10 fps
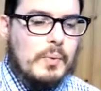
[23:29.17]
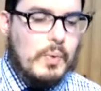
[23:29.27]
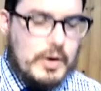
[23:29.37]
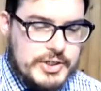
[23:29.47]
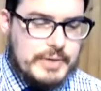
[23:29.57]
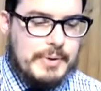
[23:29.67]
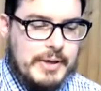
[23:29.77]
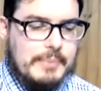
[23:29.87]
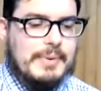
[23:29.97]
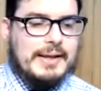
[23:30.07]
worship
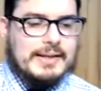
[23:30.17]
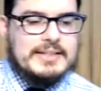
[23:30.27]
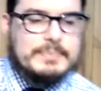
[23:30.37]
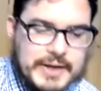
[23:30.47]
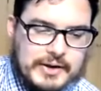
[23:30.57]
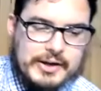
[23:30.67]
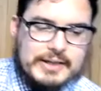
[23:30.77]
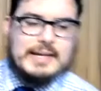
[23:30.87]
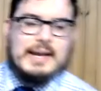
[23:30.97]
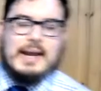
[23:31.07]
him in spirit